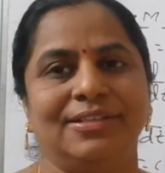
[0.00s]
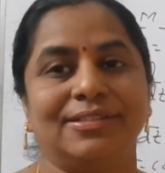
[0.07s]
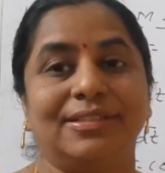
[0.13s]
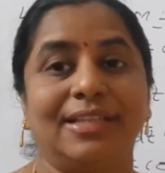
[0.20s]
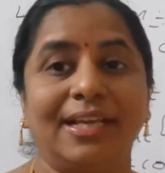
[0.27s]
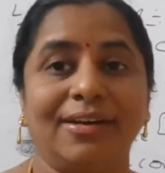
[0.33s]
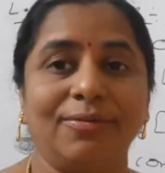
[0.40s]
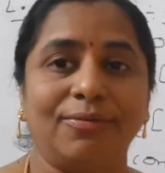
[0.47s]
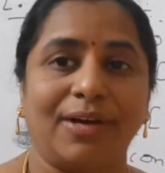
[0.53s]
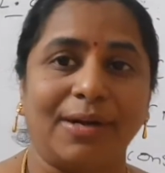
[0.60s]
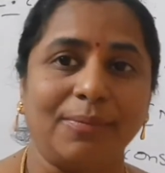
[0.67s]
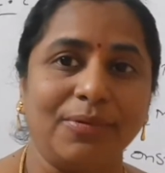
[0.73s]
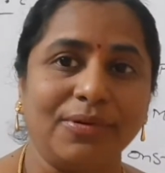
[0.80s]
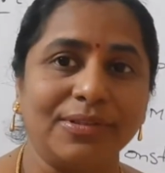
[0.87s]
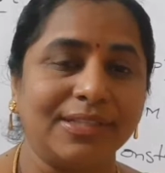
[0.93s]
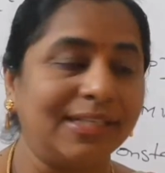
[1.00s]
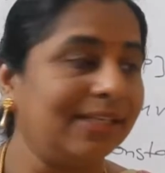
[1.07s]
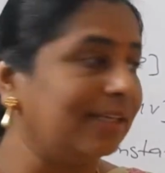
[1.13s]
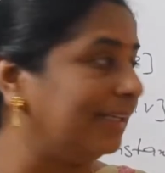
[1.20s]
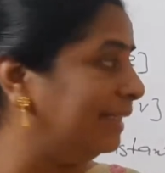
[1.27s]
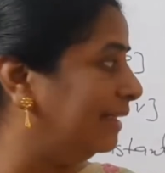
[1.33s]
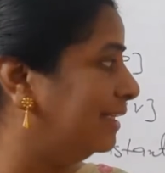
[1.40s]
Then one more
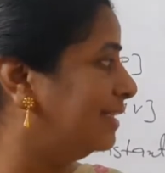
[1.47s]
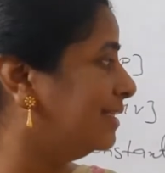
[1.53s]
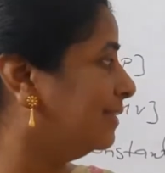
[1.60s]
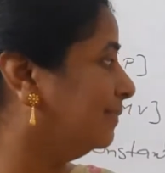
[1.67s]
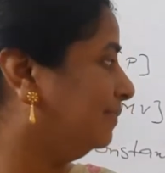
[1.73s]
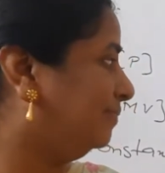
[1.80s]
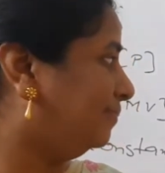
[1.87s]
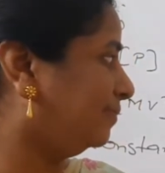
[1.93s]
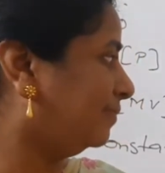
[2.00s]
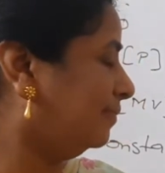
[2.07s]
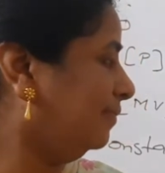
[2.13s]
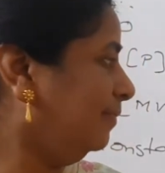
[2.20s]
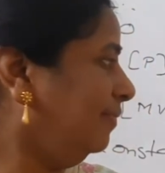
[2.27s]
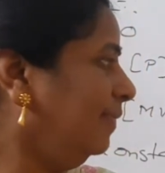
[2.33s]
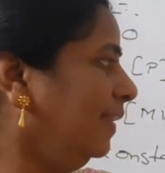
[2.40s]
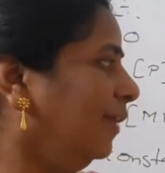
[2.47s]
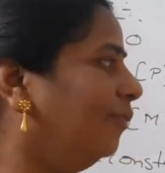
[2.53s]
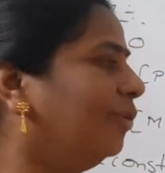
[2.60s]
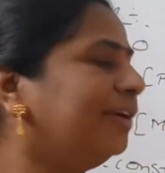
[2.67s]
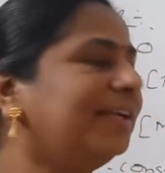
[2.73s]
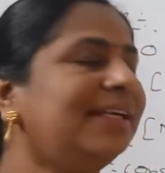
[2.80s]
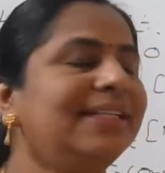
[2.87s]
thing in this,
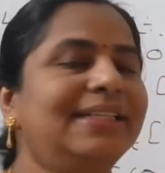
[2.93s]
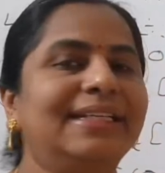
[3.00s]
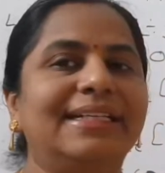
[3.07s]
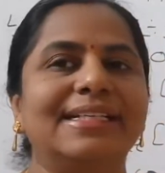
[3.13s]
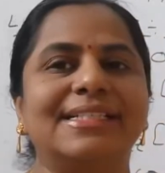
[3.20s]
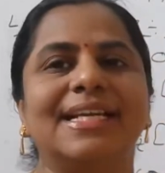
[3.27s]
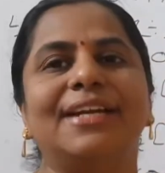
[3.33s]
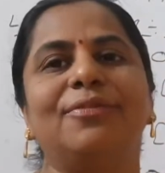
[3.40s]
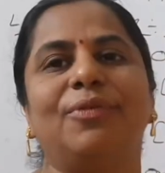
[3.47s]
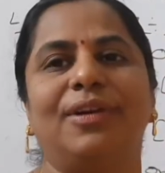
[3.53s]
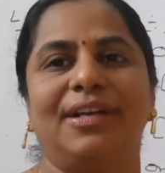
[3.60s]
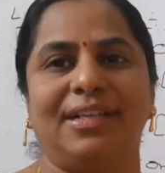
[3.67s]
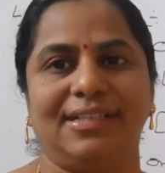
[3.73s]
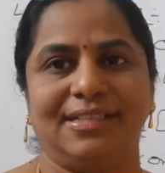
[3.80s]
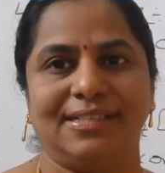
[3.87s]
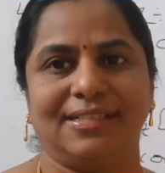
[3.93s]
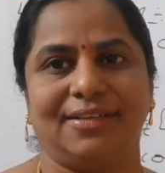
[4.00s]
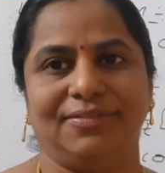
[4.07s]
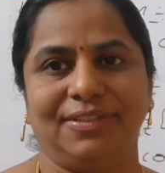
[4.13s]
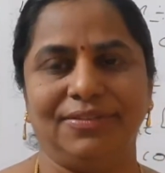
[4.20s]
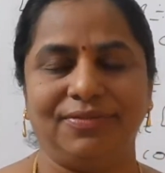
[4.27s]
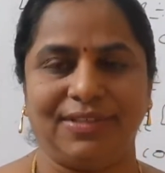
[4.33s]
what are the disadvantages
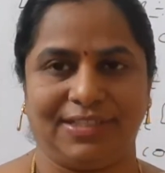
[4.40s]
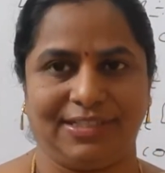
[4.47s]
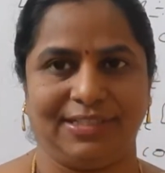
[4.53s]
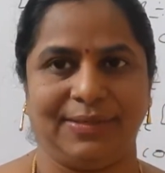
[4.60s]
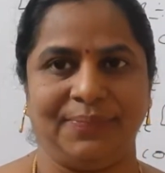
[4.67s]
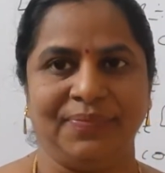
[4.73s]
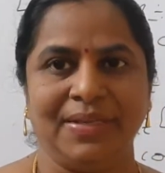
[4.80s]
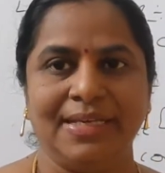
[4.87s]
of the friction?